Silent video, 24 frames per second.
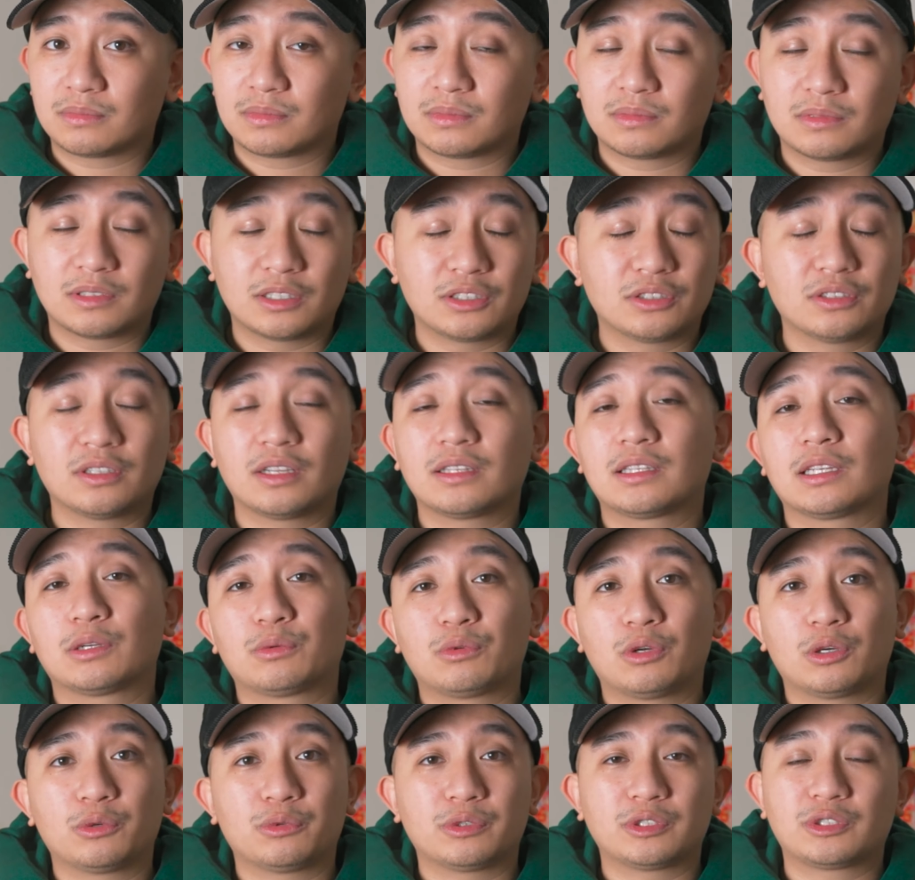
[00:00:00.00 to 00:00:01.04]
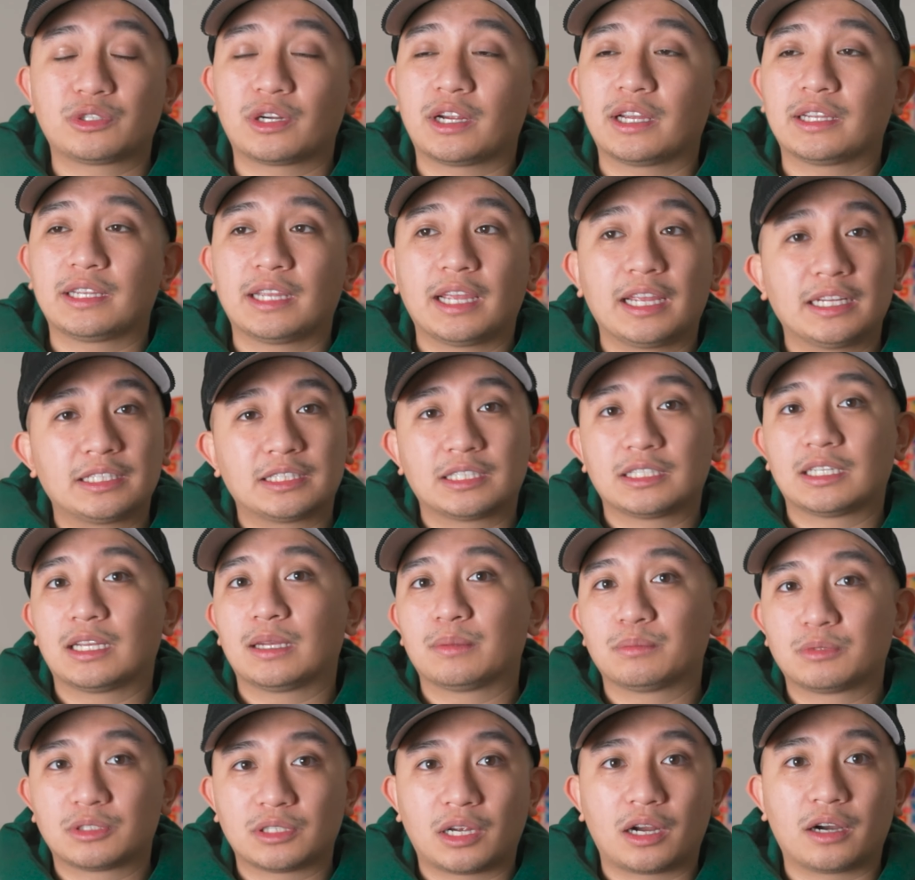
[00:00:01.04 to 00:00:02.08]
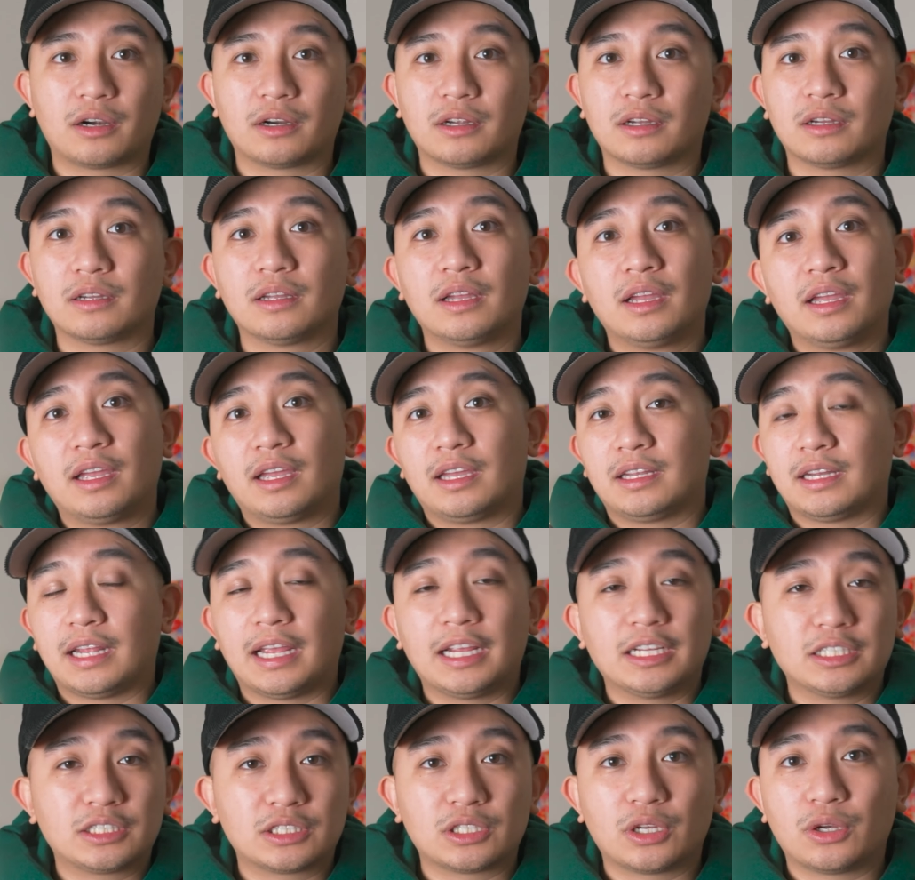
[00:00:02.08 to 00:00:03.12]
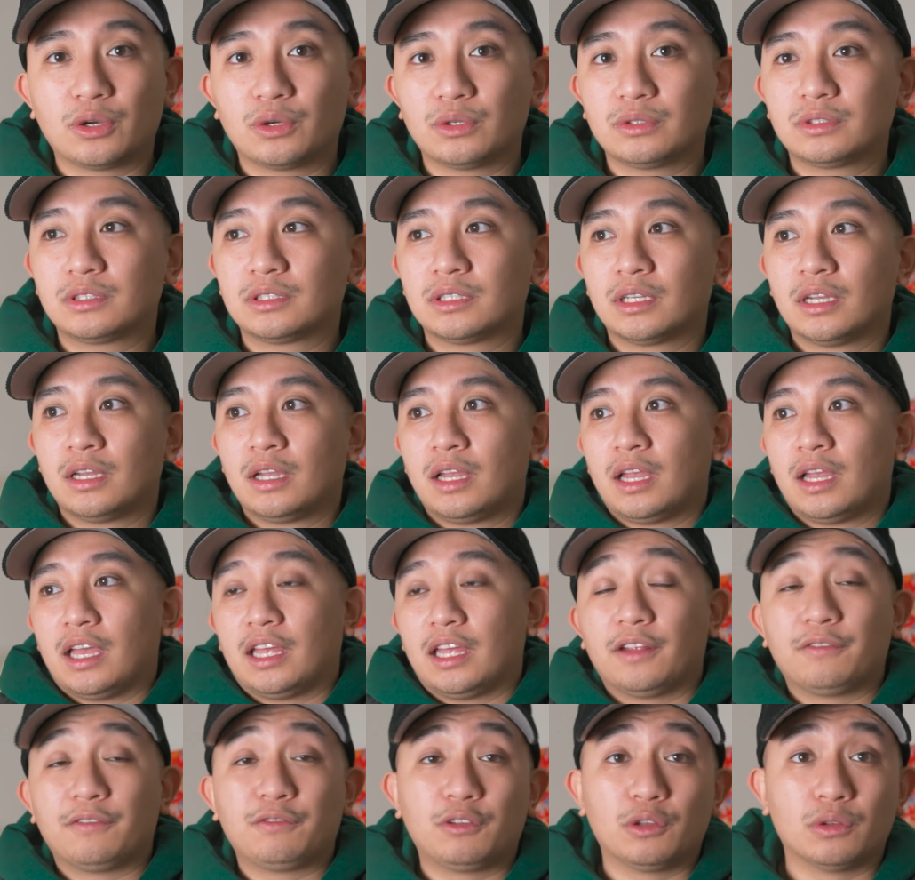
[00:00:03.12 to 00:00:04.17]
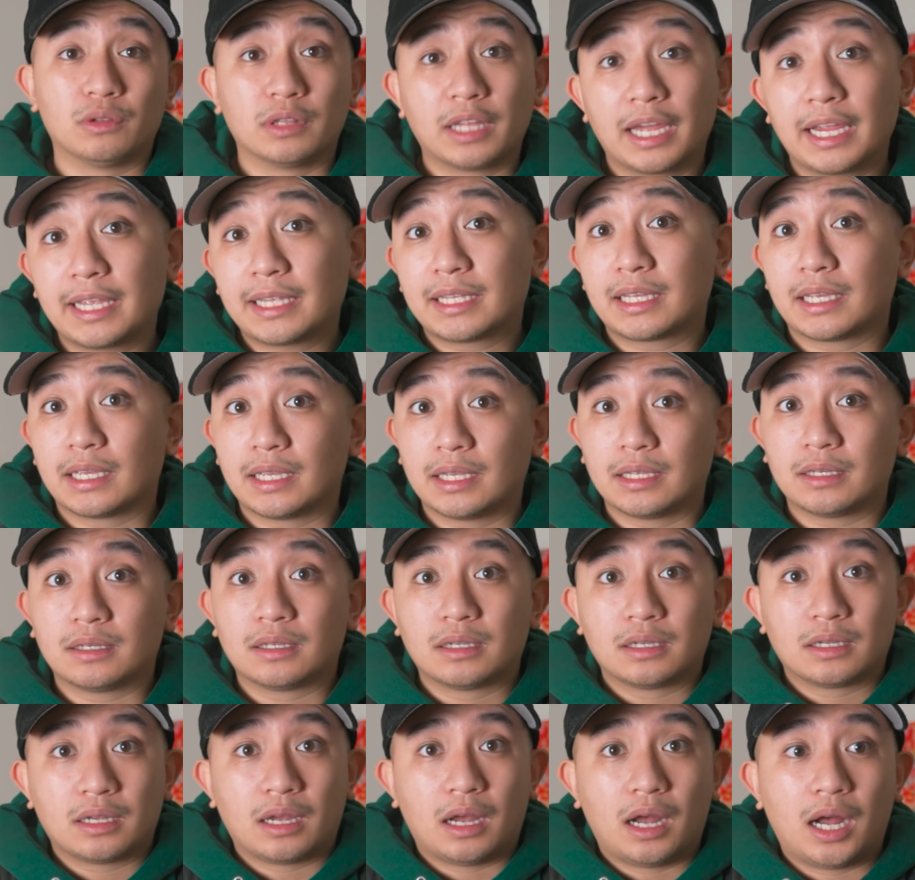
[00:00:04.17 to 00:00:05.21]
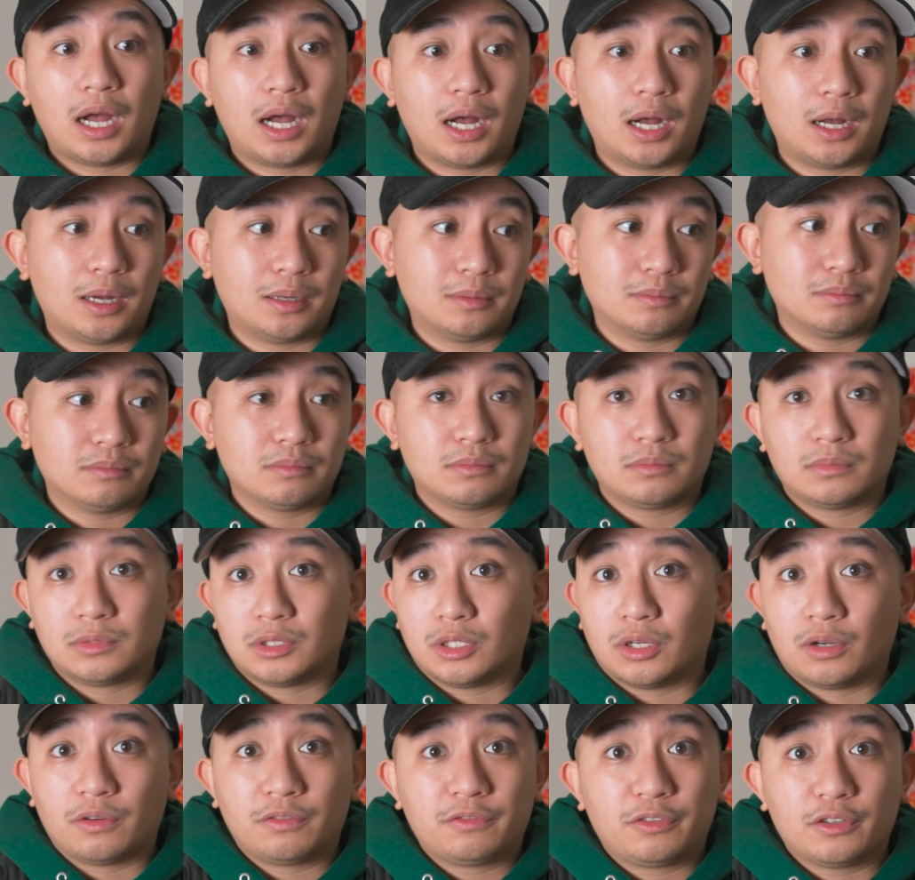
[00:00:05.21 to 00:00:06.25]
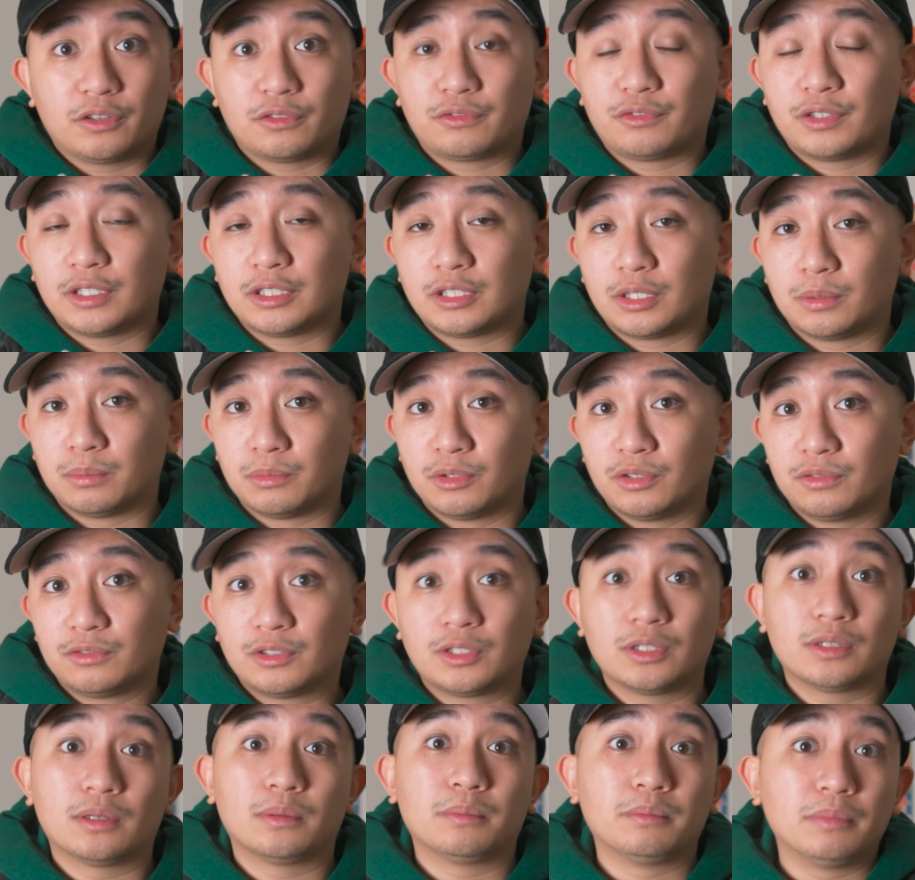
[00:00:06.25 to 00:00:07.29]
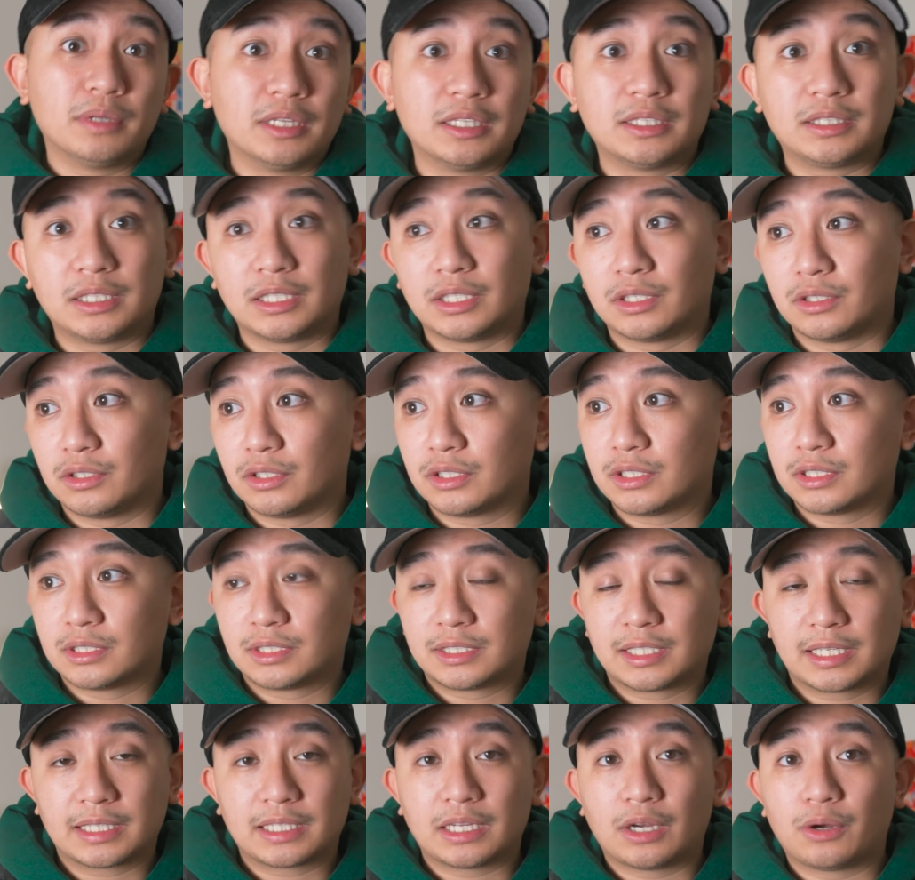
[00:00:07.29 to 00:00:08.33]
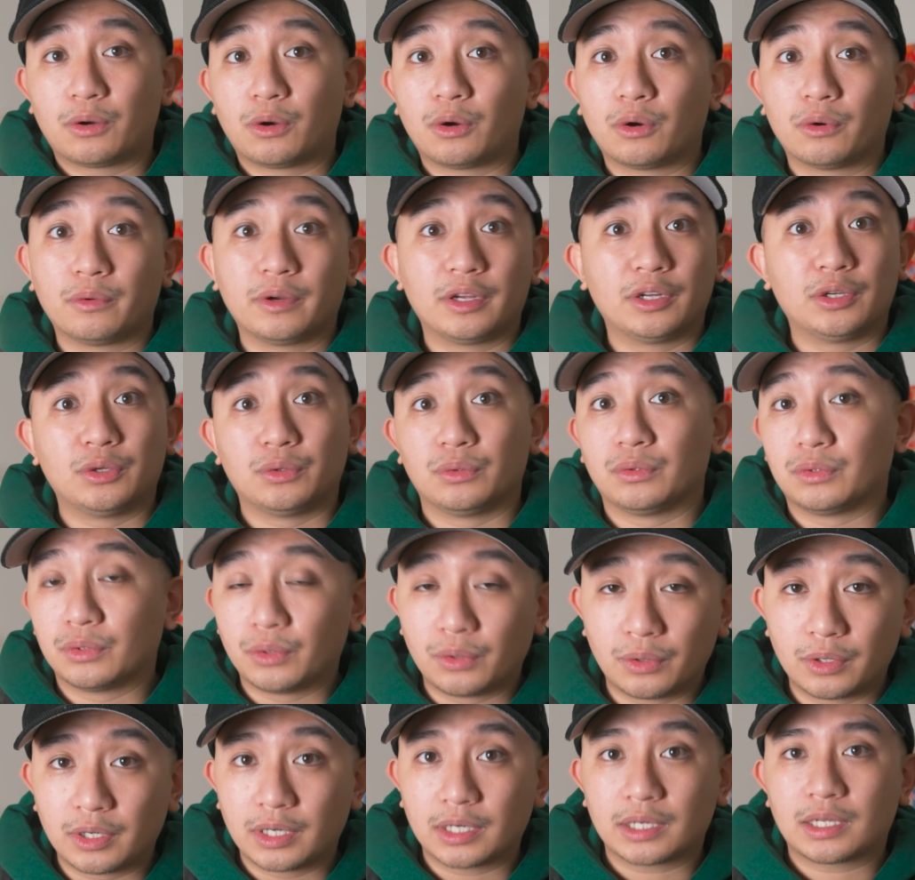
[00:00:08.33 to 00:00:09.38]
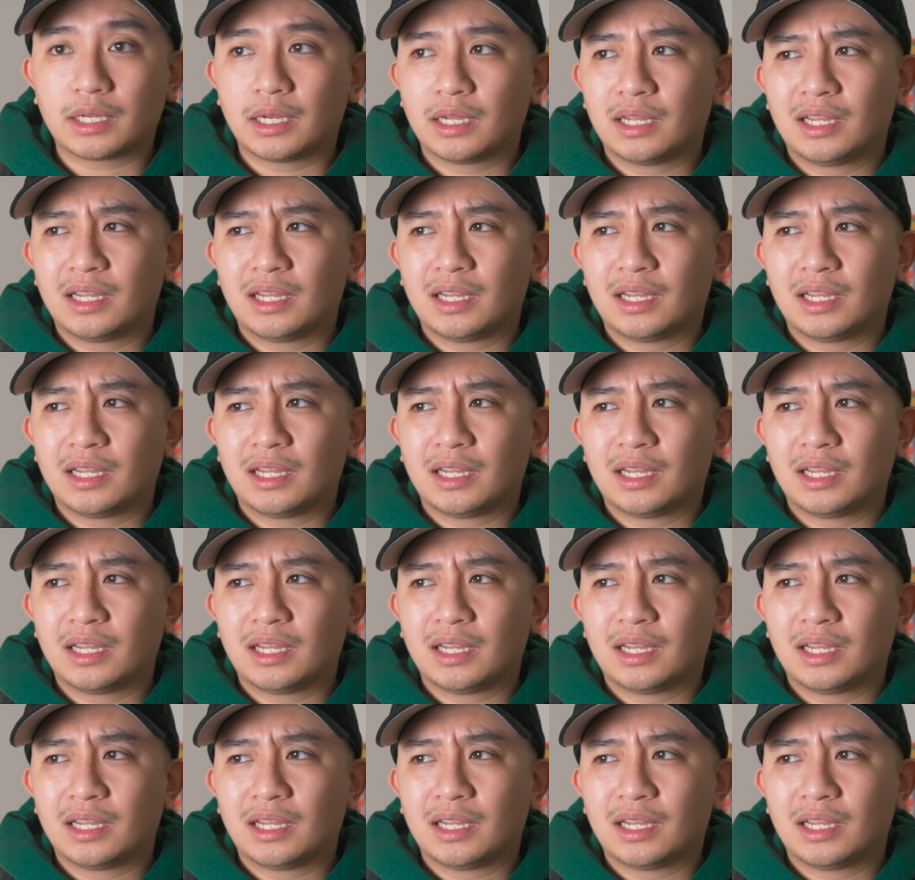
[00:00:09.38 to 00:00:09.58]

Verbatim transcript: there's nothing wrong with trying H&M, Zara, and ASOS. And if you like it, you know, feel free to move to the mid tier. You could check out Ori New York.